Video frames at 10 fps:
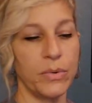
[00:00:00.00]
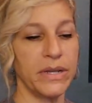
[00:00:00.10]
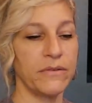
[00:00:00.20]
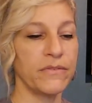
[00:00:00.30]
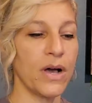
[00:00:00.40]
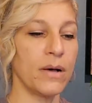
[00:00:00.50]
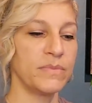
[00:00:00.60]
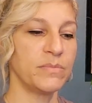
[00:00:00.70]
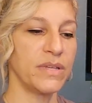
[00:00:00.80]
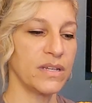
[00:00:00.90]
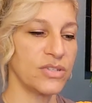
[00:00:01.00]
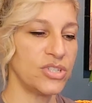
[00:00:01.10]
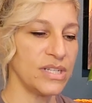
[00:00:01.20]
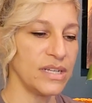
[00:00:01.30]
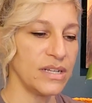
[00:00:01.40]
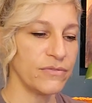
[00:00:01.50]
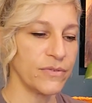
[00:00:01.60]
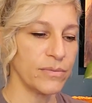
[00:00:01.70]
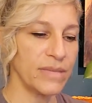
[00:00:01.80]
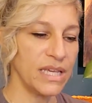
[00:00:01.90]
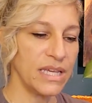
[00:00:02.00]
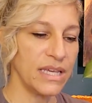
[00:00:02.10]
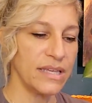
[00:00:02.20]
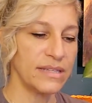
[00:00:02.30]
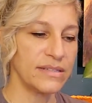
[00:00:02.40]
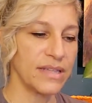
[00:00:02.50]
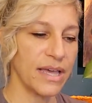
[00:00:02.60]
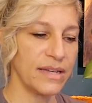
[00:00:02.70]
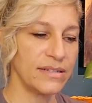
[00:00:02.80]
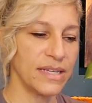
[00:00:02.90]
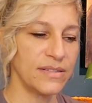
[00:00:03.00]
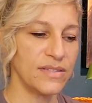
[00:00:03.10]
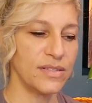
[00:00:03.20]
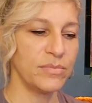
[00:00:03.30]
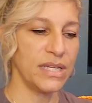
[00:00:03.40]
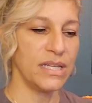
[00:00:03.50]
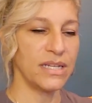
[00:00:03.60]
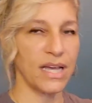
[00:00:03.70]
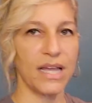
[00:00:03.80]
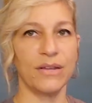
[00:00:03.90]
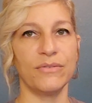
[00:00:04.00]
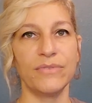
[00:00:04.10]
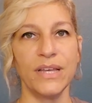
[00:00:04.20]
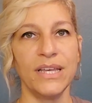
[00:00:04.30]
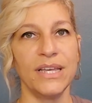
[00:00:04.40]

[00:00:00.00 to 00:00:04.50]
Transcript: Queen of Cups, because she for me is like, tends to be kind of,